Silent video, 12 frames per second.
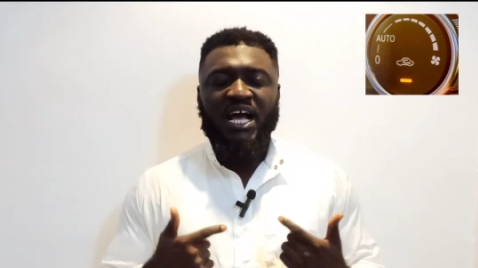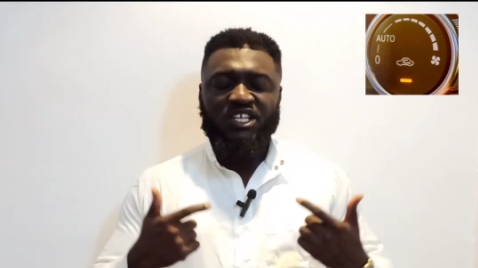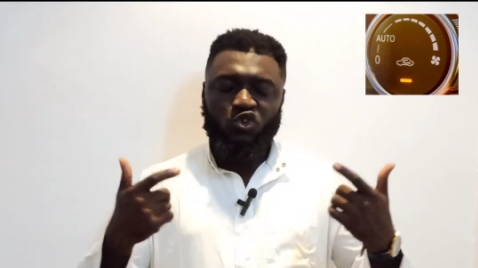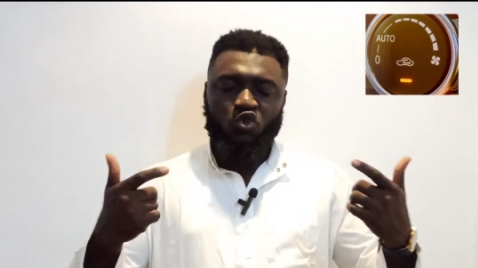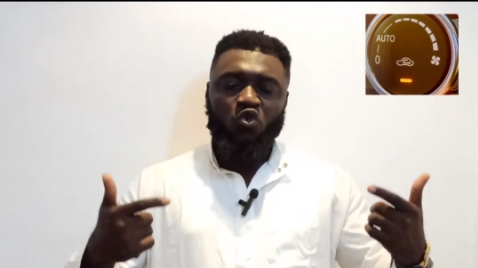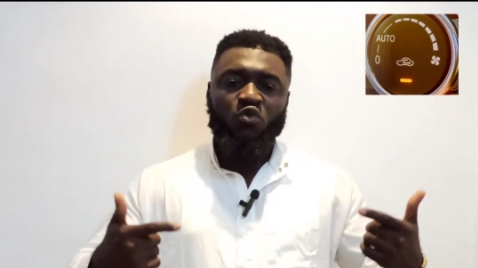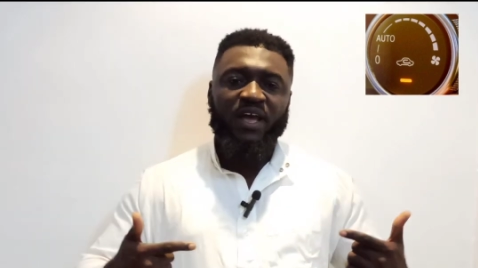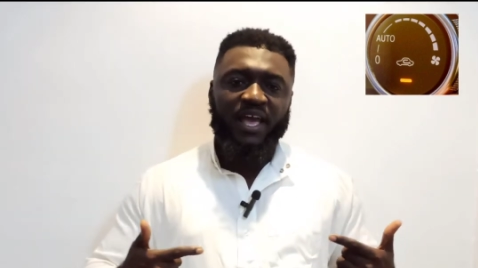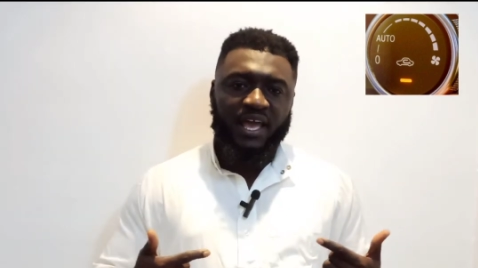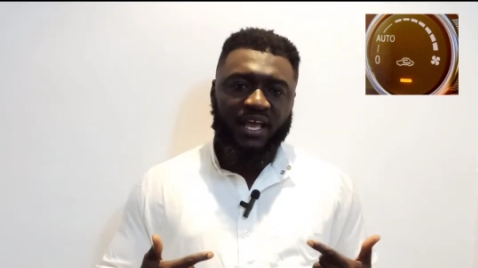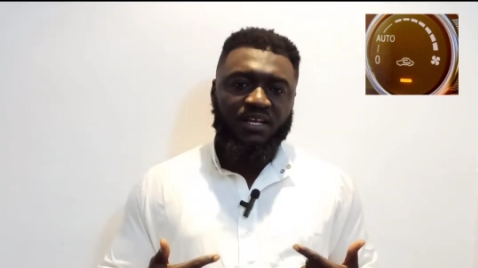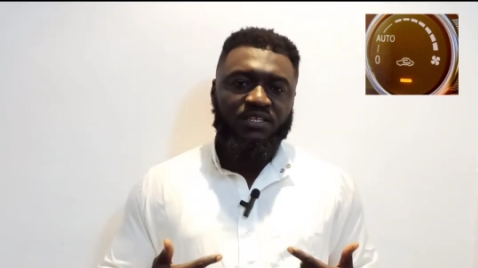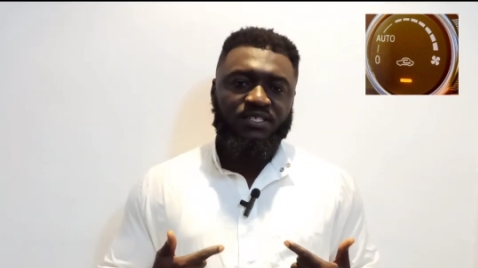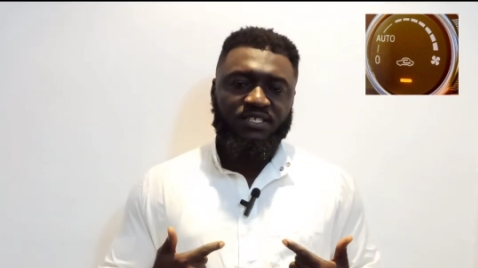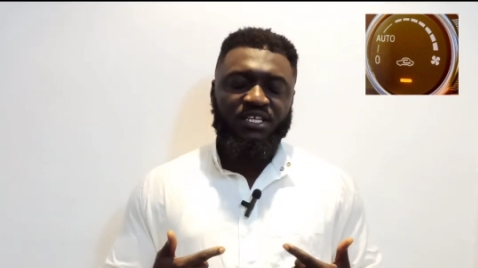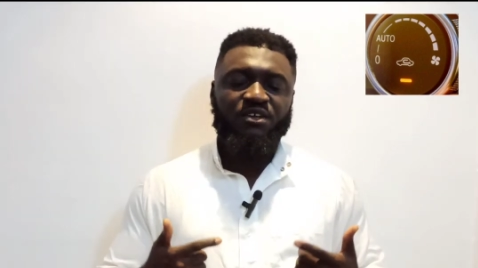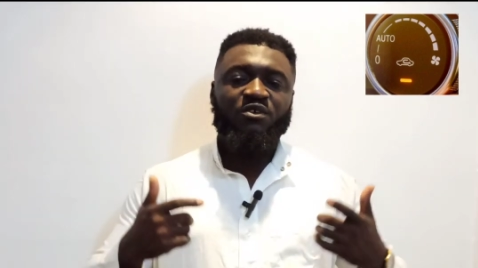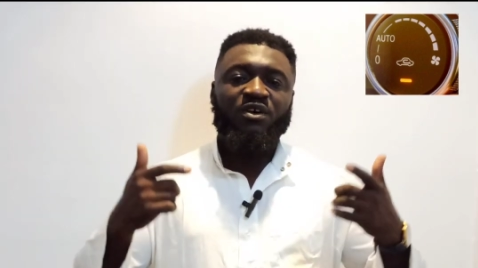as cool air
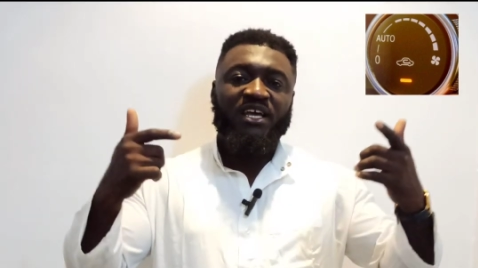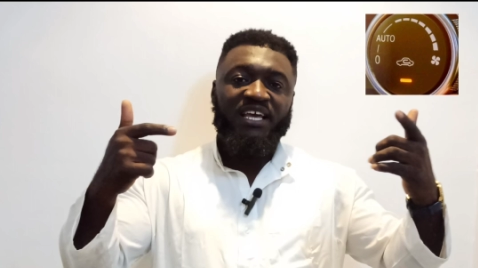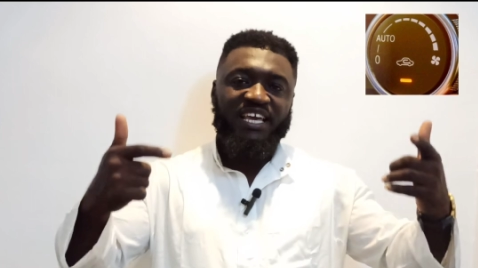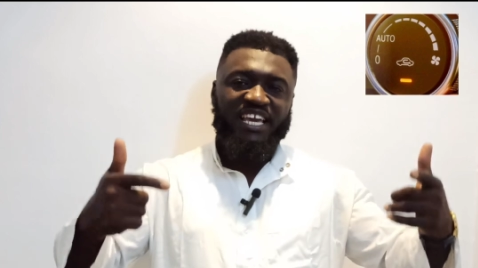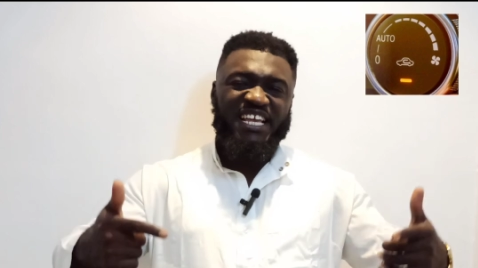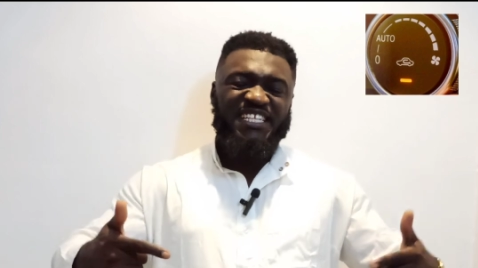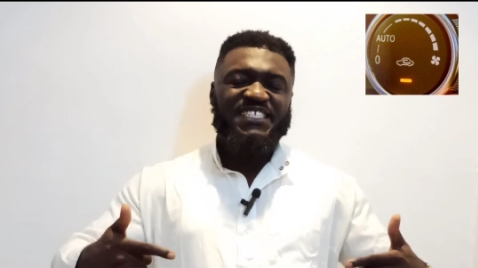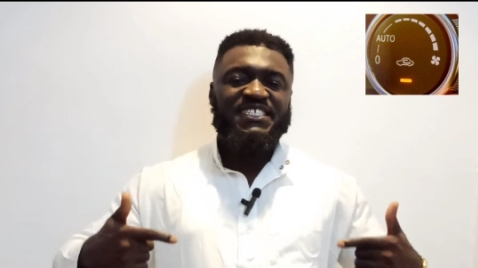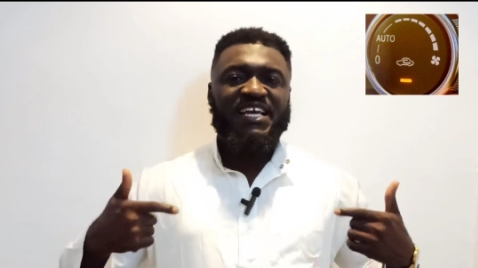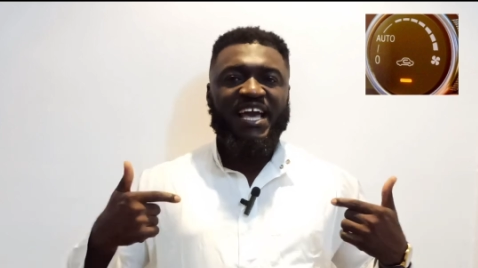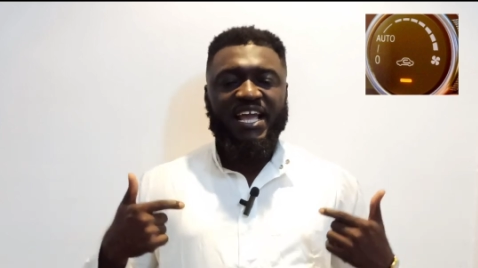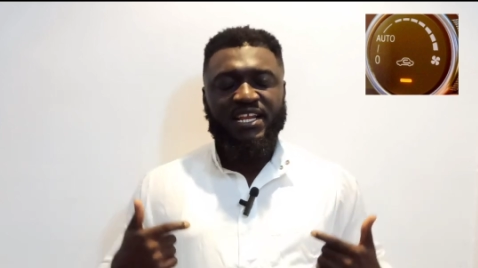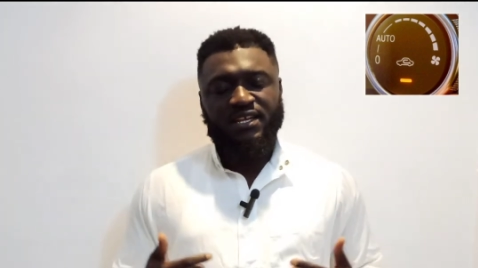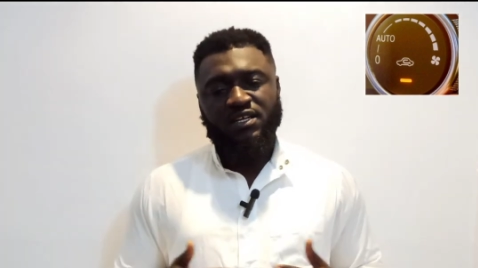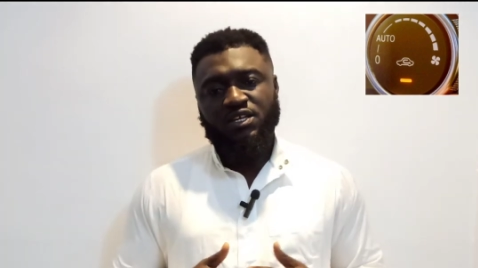still inside,